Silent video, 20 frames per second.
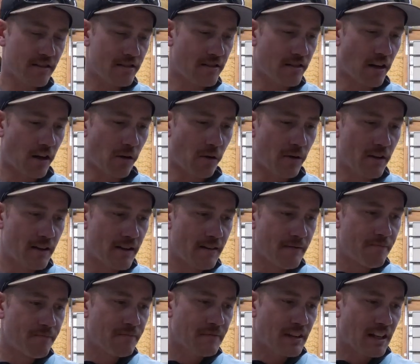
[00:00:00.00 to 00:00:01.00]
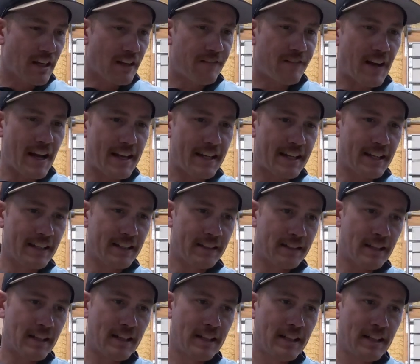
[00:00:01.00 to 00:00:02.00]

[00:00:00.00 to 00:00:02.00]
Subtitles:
so if I can